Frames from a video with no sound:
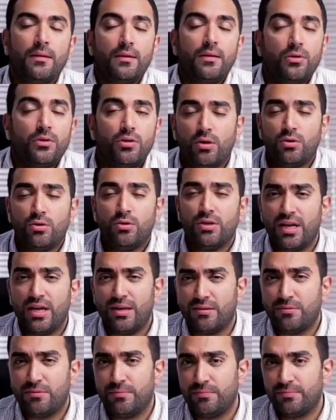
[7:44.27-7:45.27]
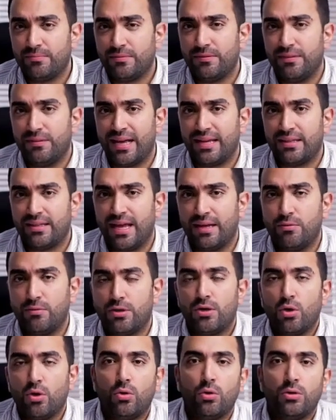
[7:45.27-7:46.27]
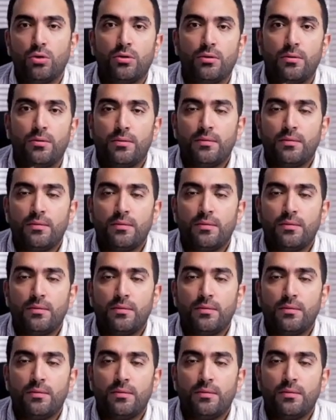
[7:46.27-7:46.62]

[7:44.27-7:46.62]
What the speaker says: Sir, you came, that line was old,